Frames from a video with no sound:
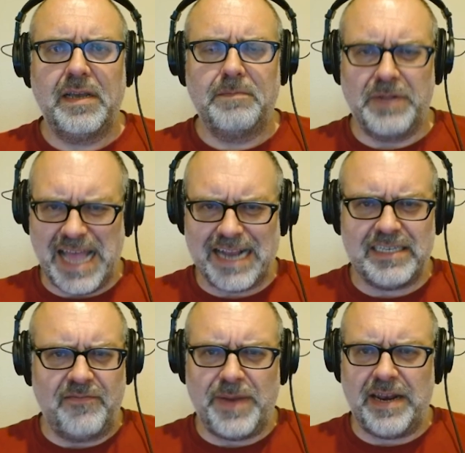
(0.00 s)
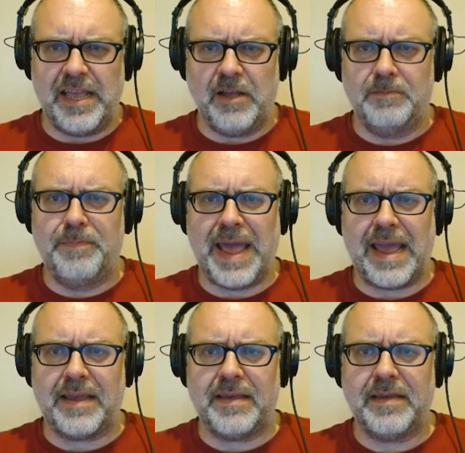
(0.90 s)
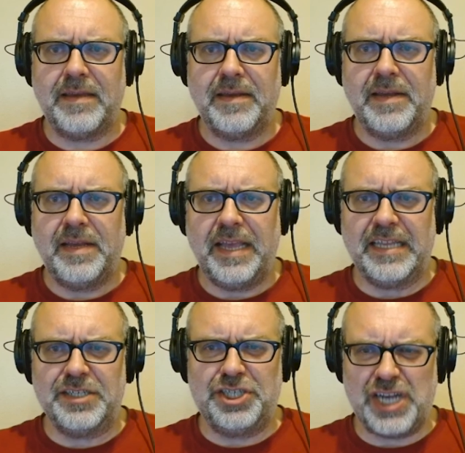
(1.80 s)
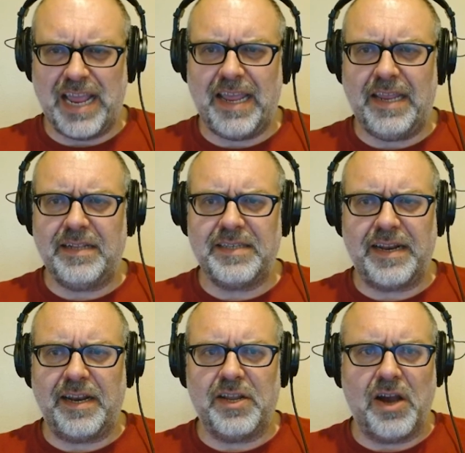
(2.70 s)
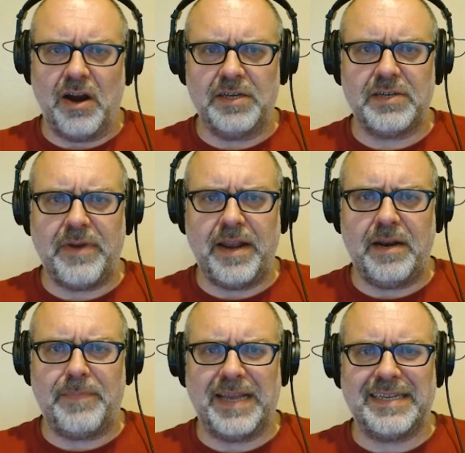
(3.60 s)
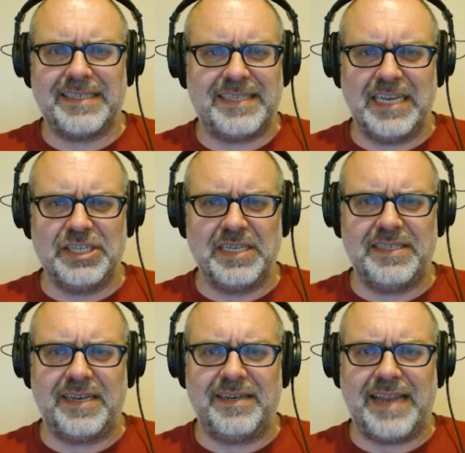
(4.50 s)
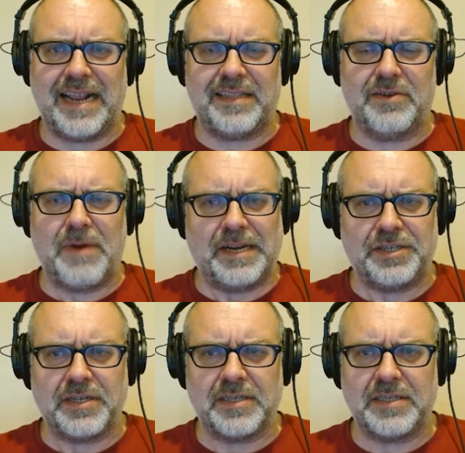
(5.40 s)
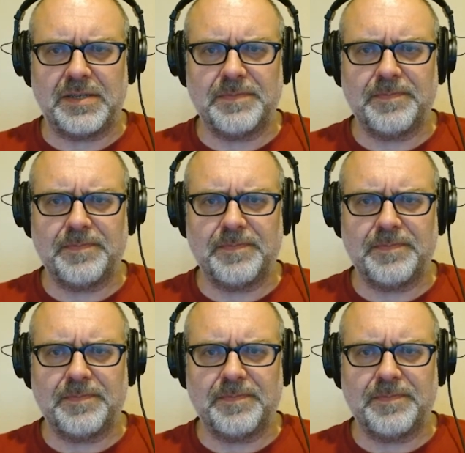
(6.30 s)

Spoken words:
Blacks have been held back, in chains and incarcerated by decisions and declarations.